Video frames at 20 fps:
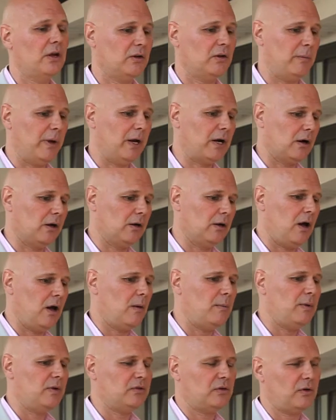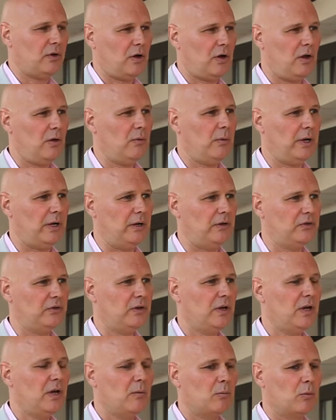to make our lobbies and hallways
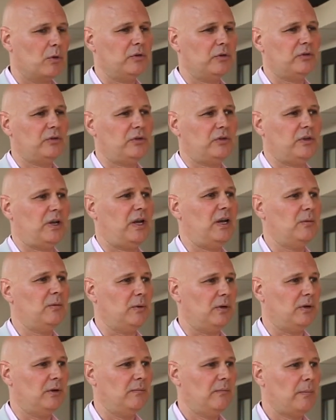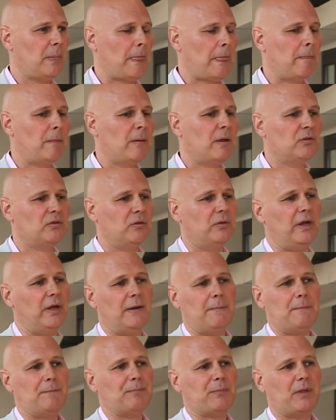more sustainable, so
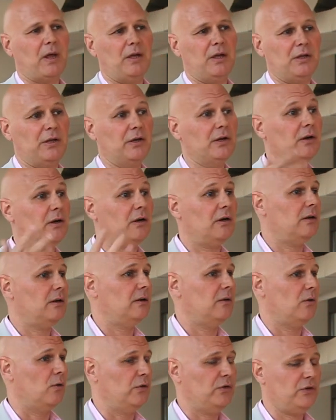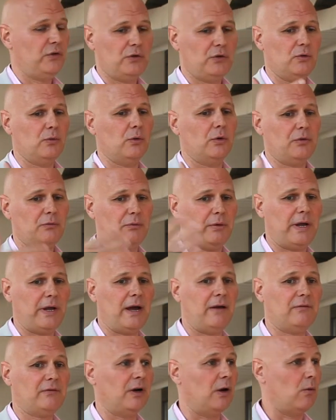that a year or 2 or 3
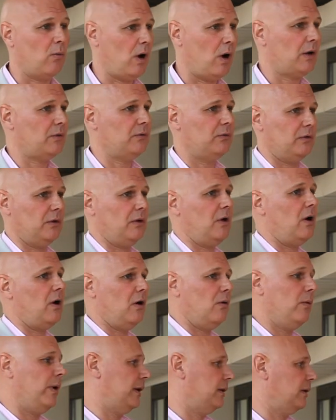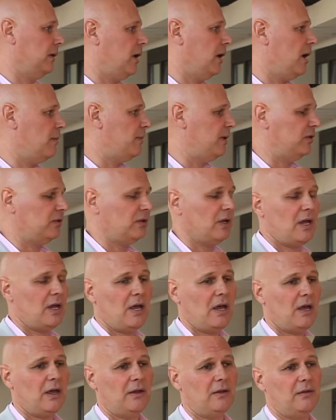after I walk through the hallway and the lobbies,
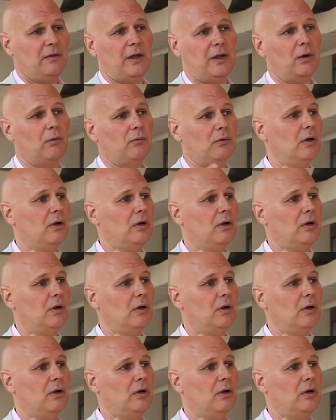they don't